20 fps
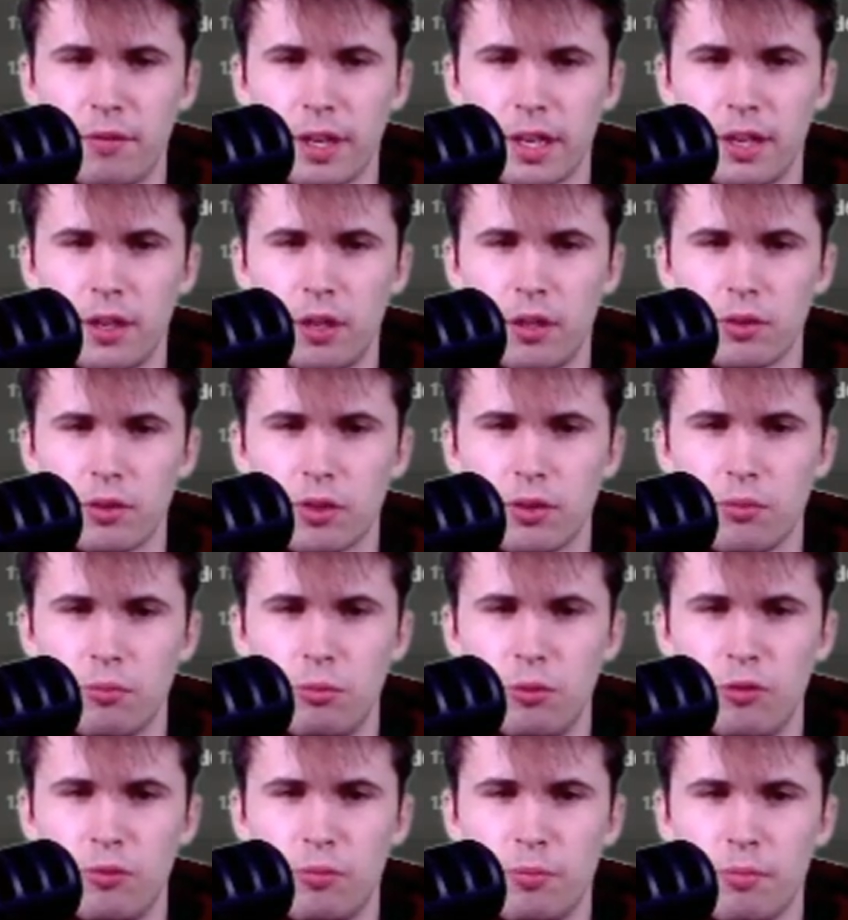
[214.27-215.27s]
I can also
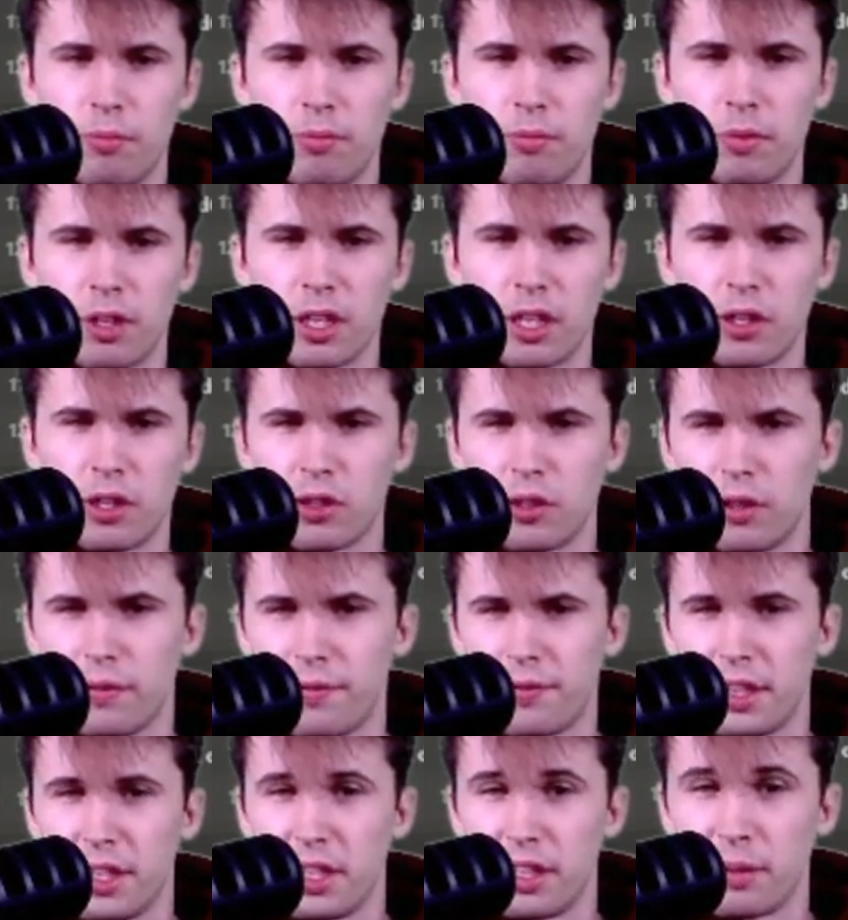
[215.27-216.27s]
move, can also
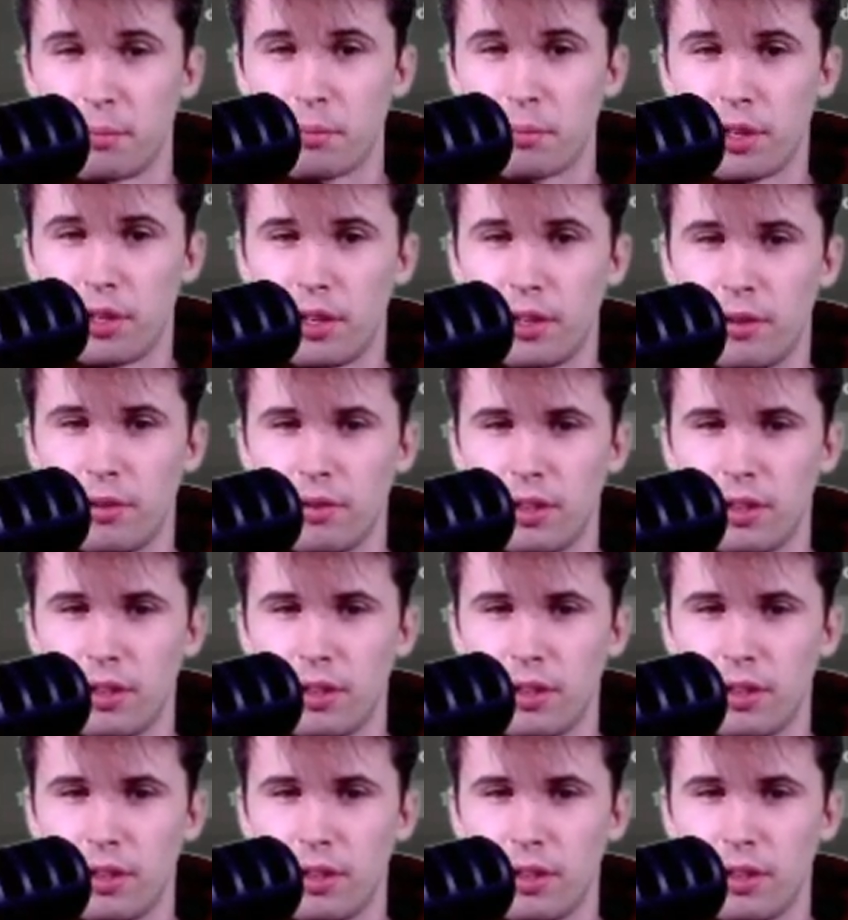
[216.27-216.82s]
defend the pawn.